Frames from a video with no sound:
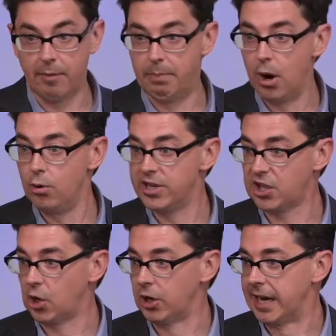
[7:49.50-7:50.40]
a bone is
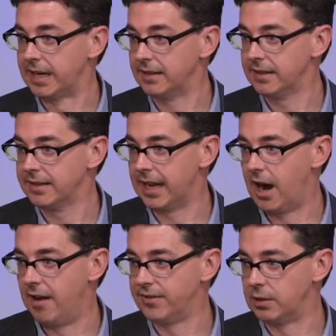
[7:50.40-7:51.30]
hurting, that
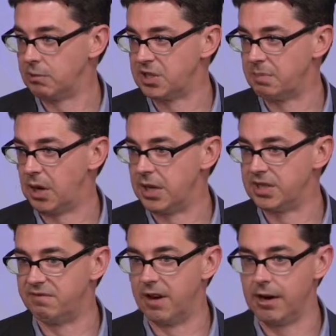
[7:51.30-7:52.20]
often
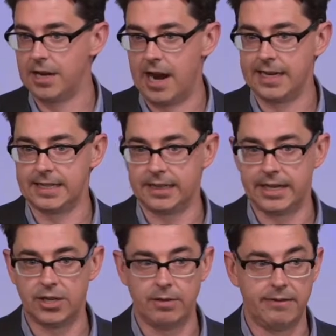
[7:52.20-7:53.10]
responds very
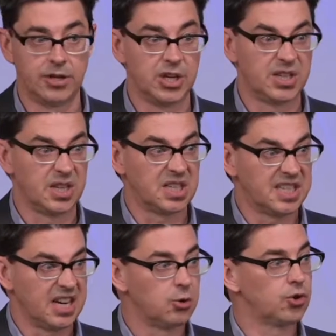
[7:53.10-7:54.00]
nicely to even just a
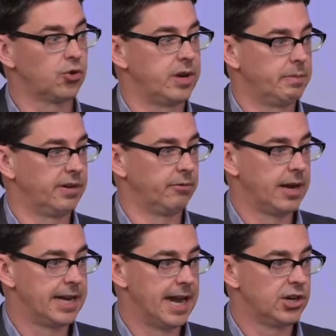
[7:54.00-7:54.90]
single treatment of
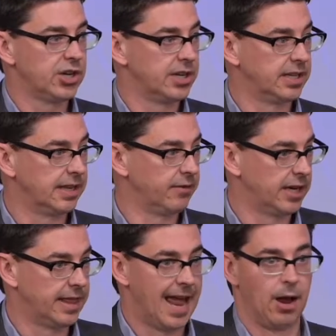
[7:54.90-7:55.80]
radiation delivered
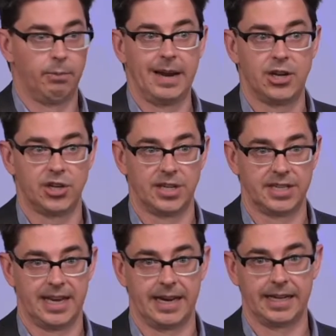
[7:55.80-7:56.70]
in the outpatient
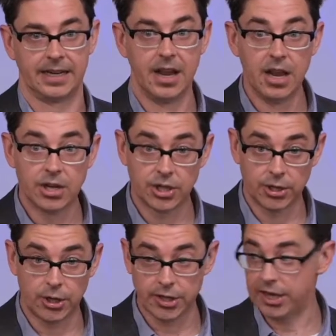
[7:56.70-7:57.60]
setting. So
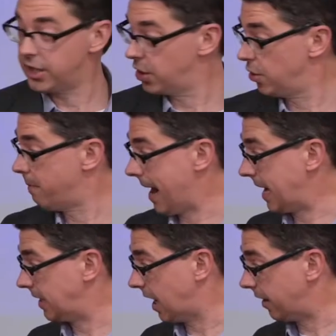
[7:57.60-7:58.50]
those are the 2
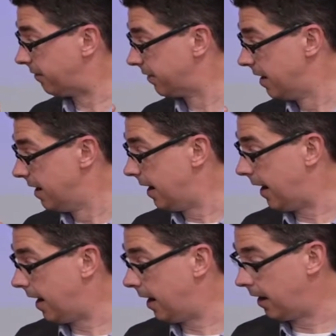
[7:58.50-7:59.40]
main kind
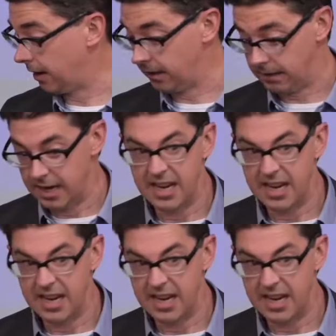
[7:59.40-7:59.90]
of